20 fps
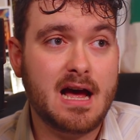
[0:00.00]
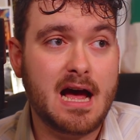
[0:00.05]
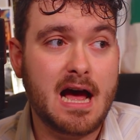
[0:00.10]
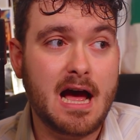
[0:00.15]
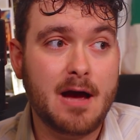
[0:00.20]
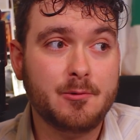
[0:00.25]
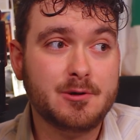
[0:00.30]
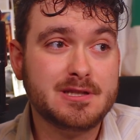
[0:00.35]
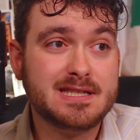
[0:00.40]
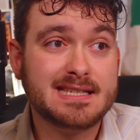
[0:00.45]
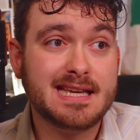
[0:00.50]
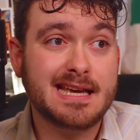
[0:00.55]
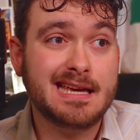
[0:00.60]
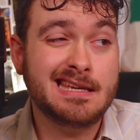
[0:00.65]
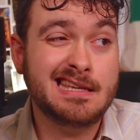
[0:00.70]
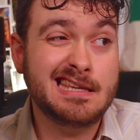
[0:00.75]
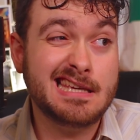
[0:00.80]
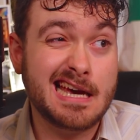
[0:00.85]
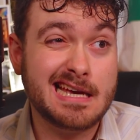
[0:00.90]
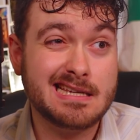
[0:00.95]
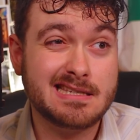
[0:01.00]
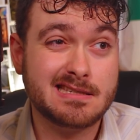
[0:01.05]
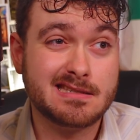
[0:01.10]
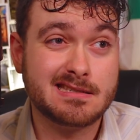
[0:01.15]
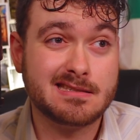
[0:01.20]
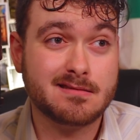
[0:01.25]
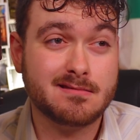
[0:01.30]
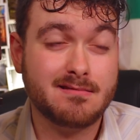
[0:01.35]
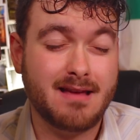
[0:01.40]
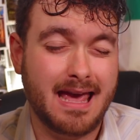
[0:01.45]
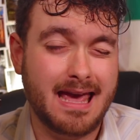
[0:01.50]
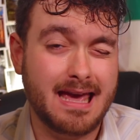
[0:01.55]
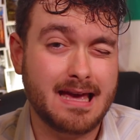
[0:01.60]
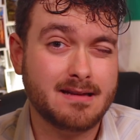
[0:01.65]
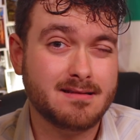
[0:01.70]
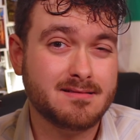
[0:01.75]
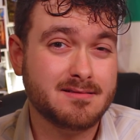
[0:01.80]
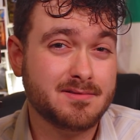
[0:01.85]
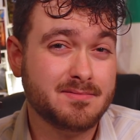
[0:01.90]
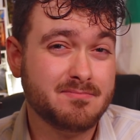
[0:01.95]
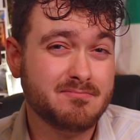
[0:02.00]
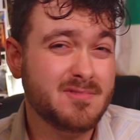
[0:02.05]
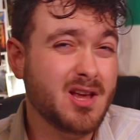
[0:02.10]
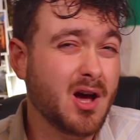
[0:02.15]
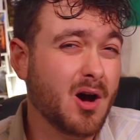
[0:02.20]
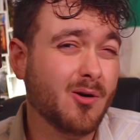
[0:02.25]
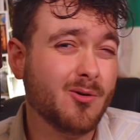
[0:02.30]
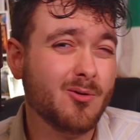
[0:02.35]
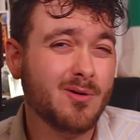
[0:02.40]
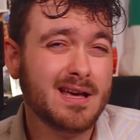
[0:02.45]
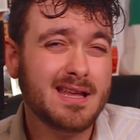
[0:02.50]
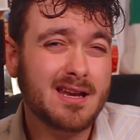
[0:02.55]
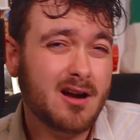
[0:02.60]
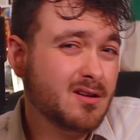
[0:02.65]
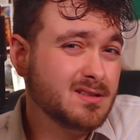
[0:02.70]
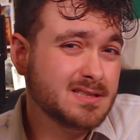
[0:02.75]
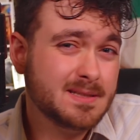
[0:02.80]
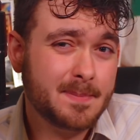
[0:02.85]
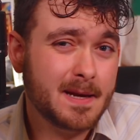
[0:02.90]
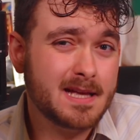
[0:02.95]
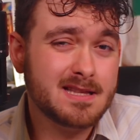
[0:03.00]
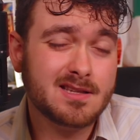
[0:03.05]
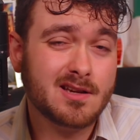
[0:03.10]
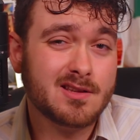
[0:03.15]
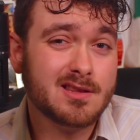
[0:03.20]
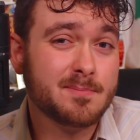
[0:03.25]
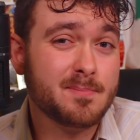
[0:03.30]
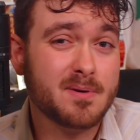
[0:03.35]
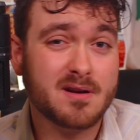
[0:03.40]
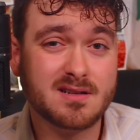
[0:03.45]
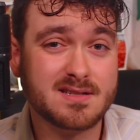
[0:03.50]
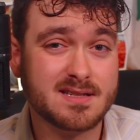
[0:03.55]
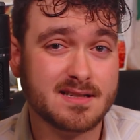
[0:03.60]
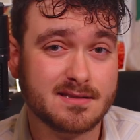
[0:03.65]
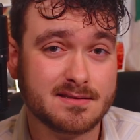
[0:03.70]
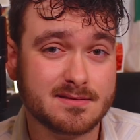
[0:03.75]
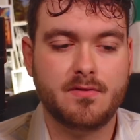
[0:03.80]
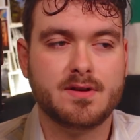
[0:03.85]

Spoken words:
I would say yes and no. It all depends on the person.